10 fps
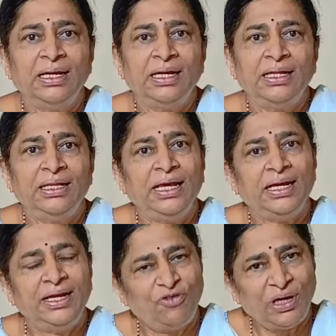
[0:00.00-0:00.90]
They are
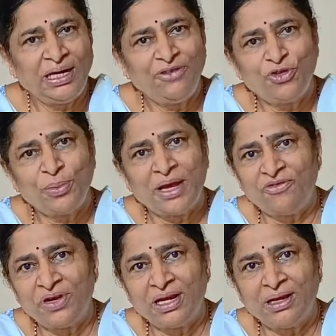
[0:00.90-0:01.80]
definitely from
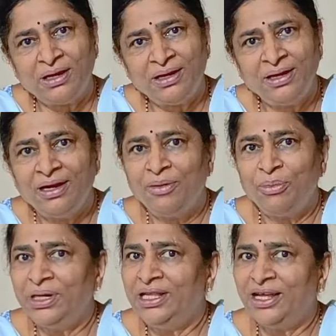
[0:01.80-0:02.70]
Africa,
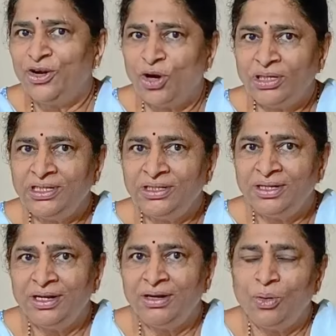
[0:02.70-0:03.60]
but they are not
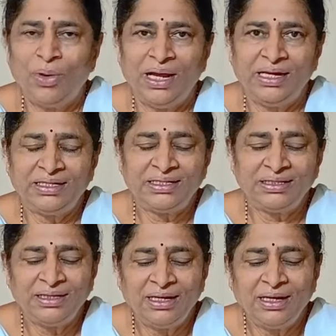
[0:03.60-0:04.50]
violets.
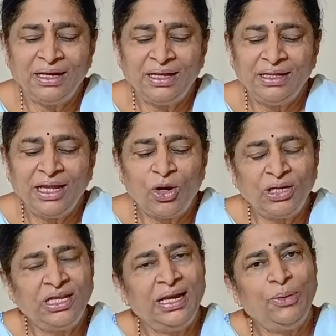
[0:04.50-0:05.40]
They got
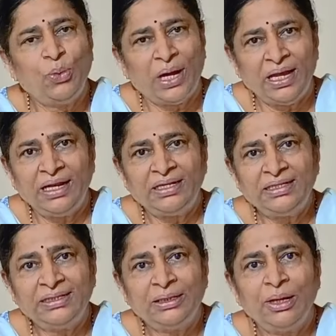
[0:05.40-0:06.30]
the name
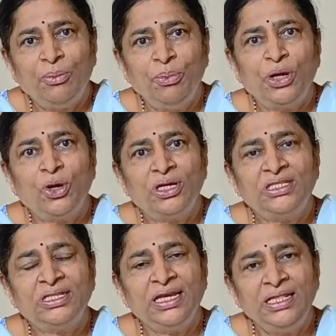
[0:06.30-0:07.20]
violets
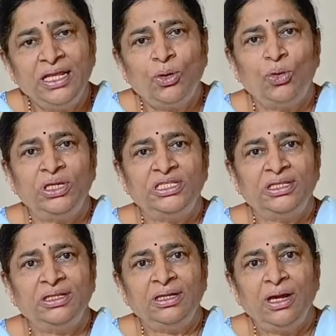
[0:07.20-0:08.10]
because in the
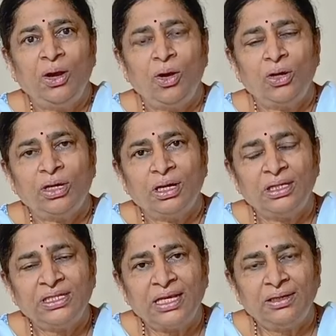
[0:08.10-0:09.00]
origin,
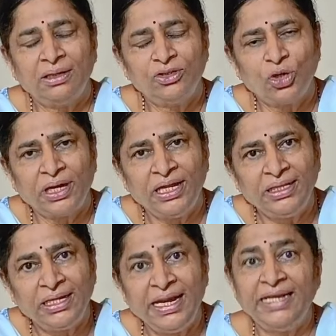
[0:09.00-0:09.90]
in the
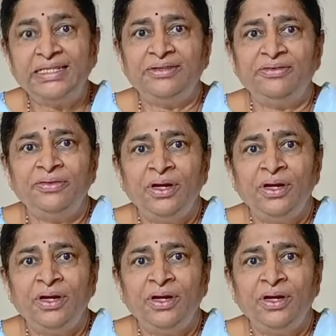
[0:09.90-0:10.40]
native